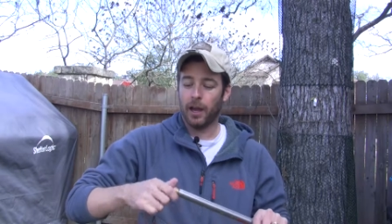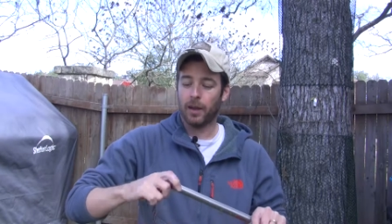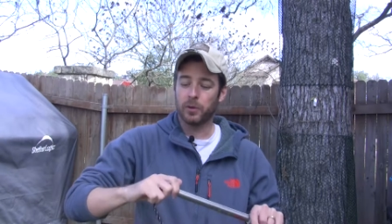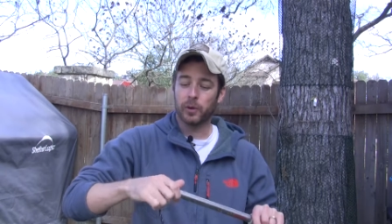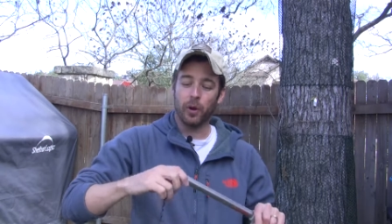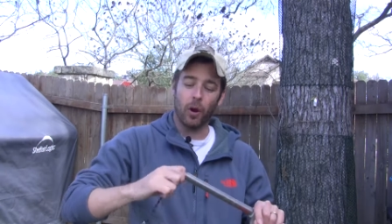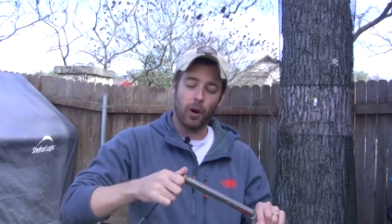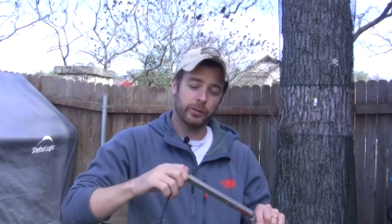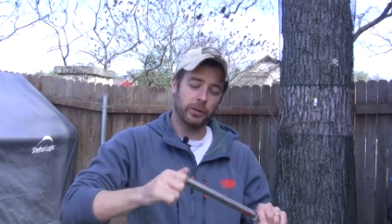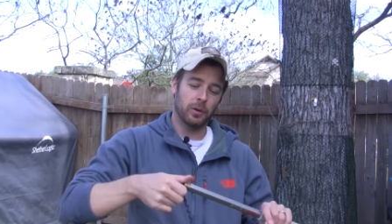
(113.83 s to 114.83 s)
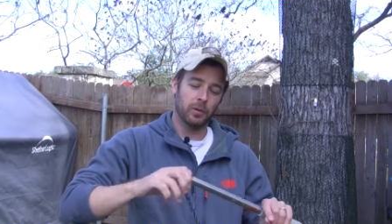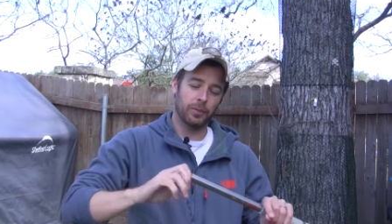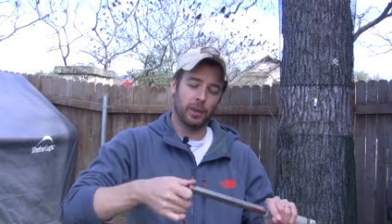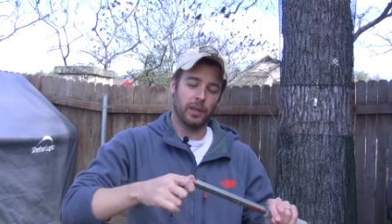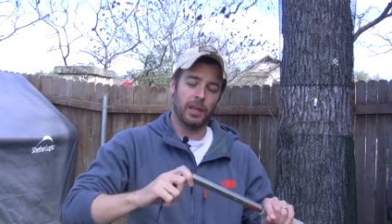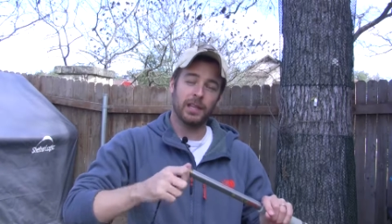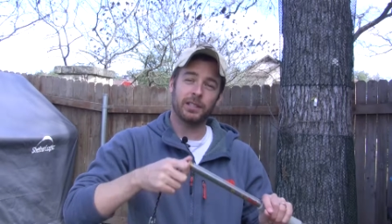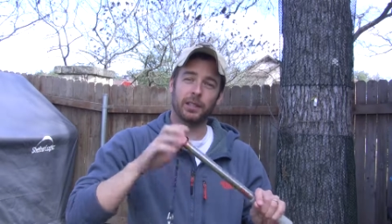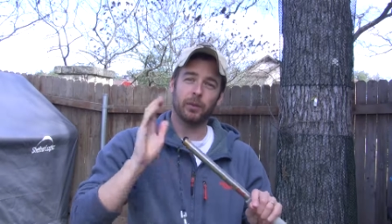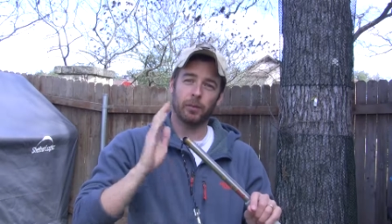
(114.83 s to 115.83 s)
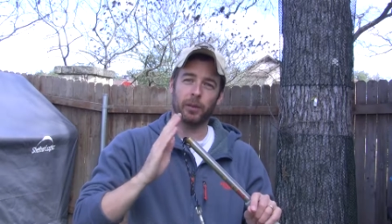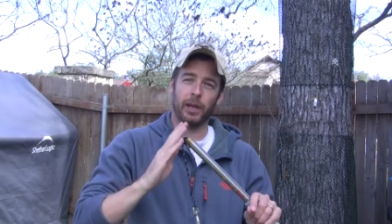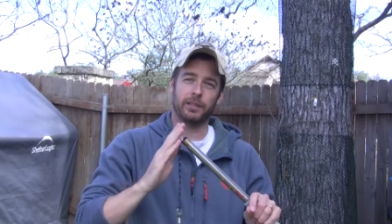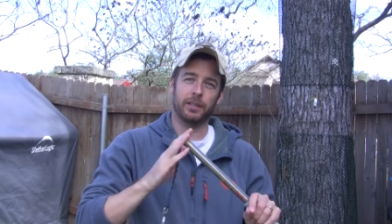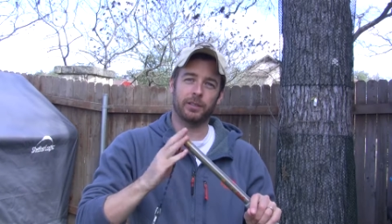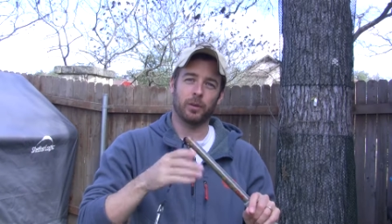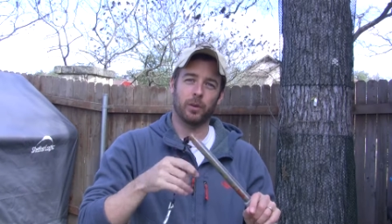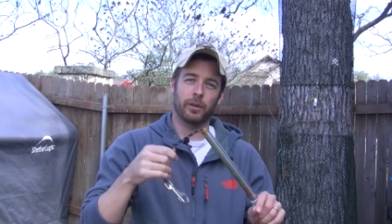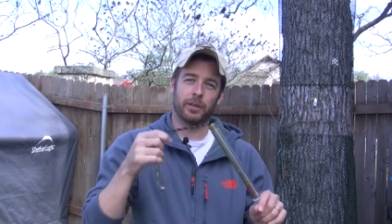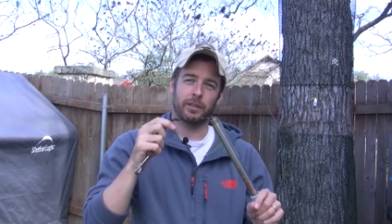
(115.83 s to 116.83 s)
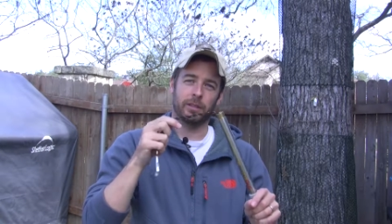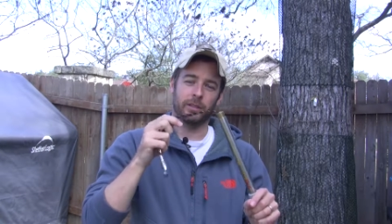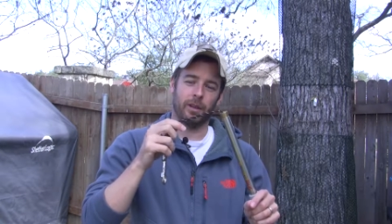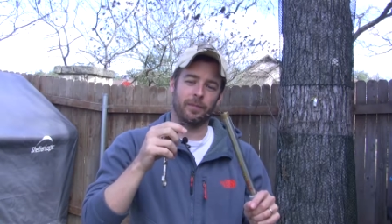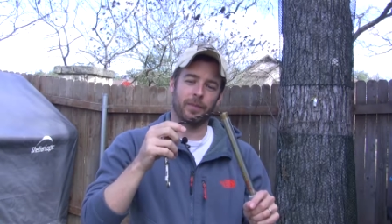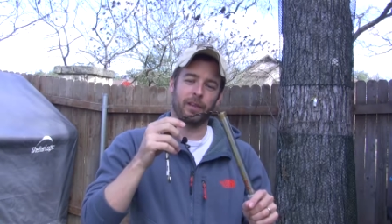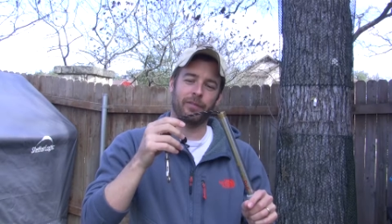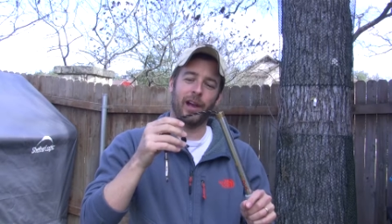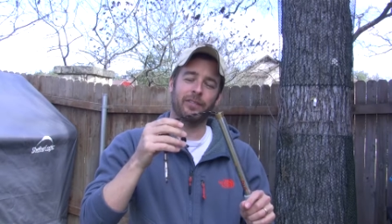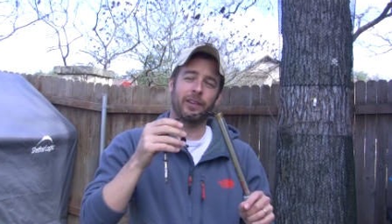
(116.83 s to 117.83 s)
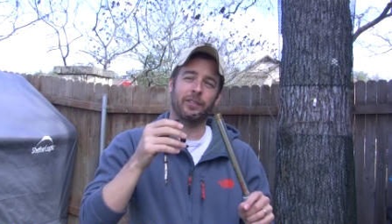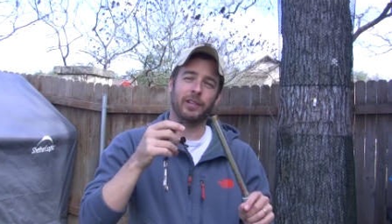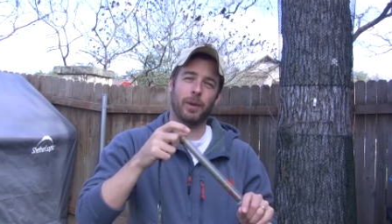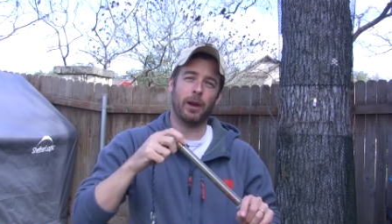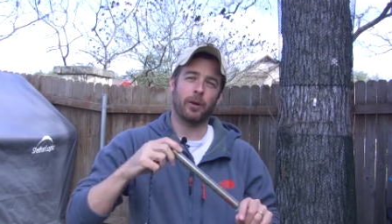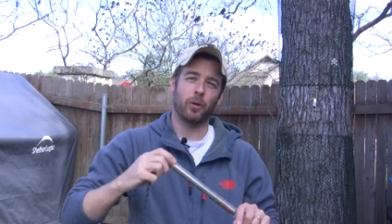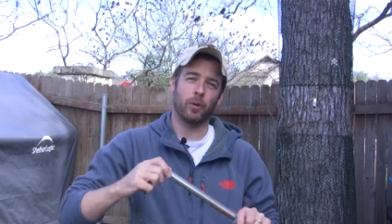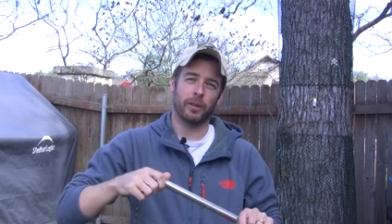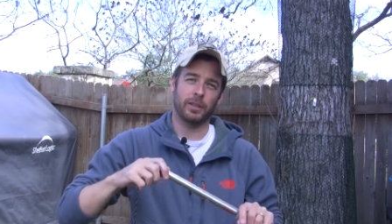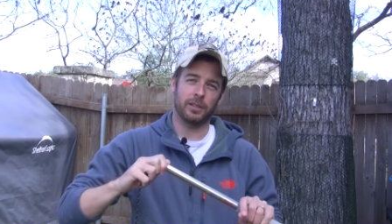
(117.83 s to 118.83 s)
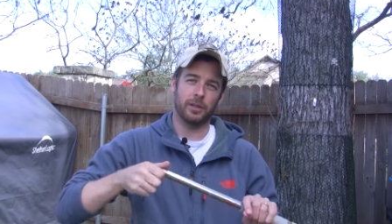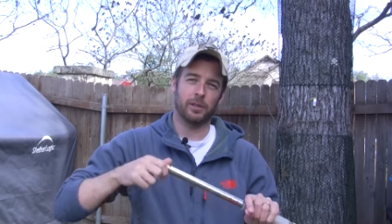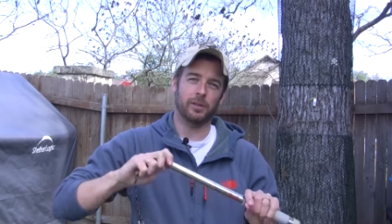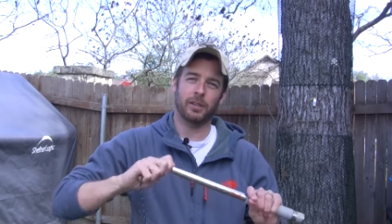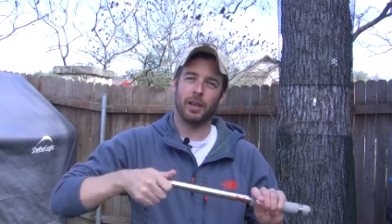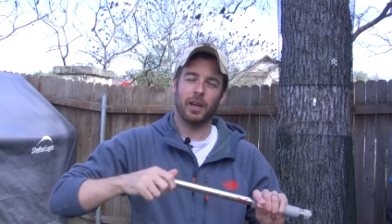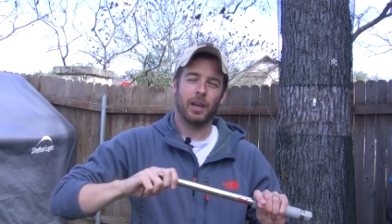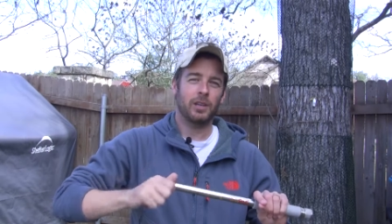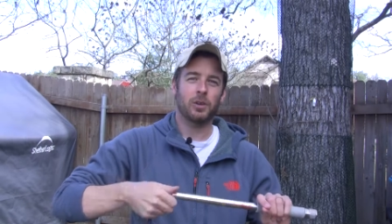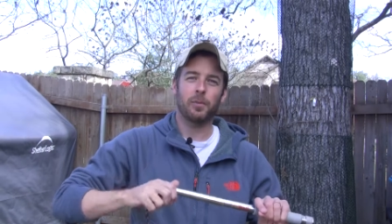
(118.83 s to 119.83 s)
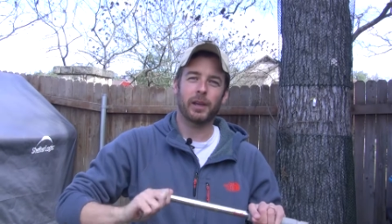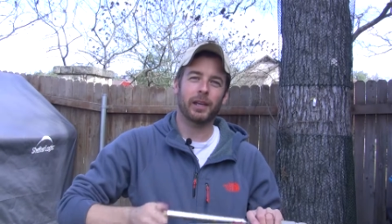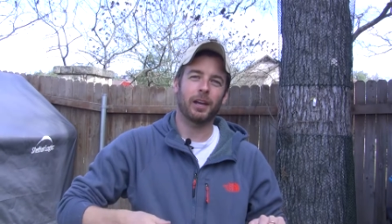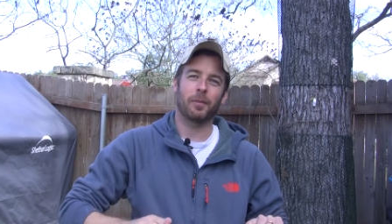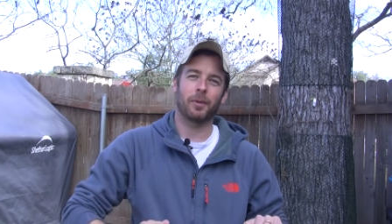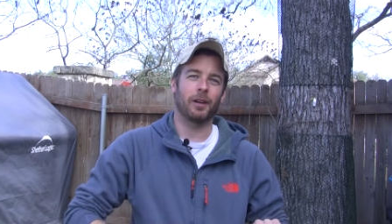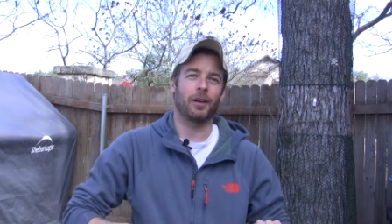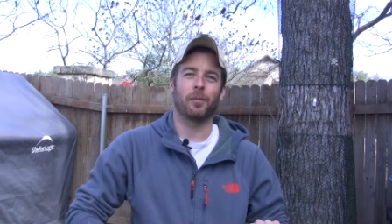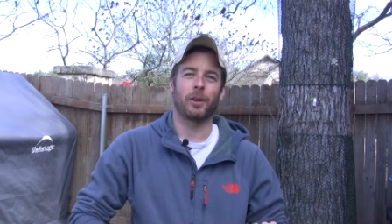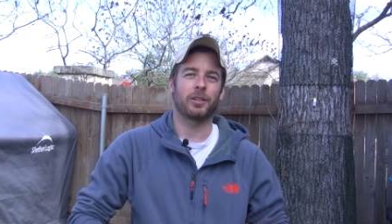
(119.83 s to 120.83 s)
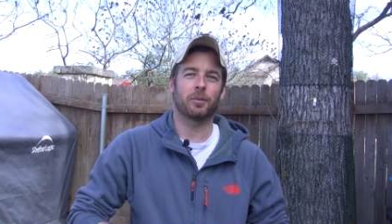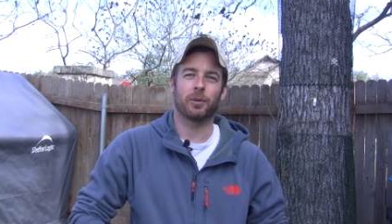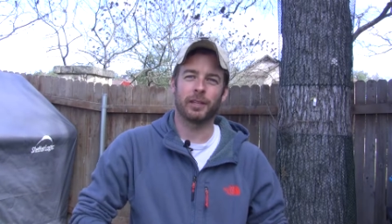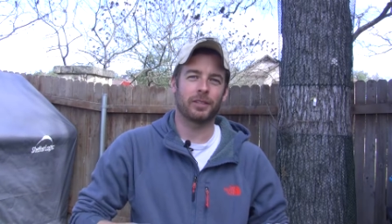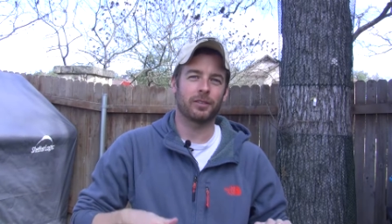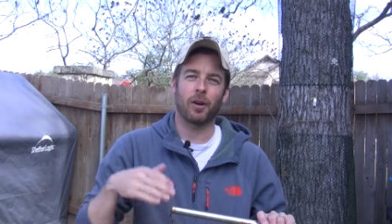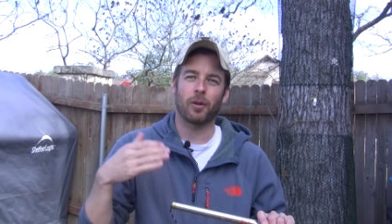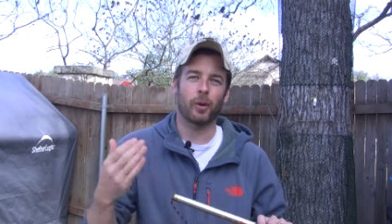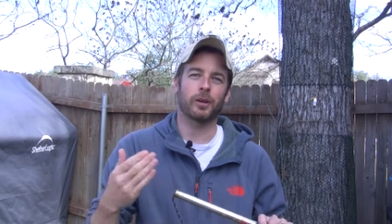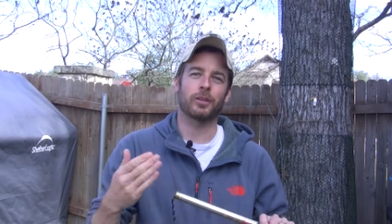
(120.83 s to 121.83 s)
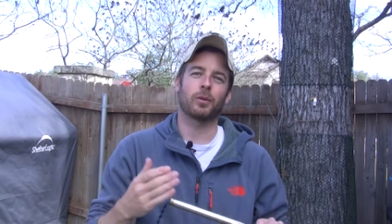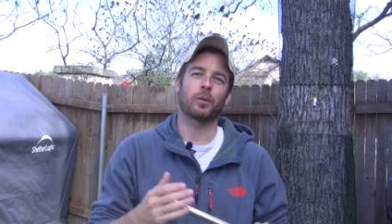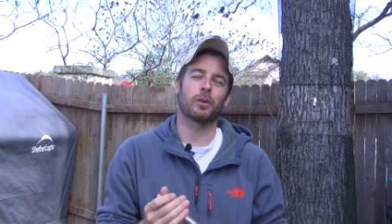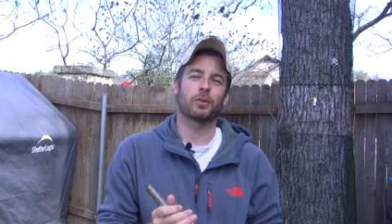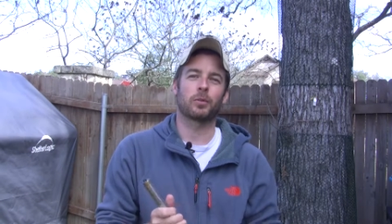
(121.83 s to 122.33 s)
You can also easily replace this cord. This is a 550 paracord that's used. You can pick it up at a bunch of places, hardware stores,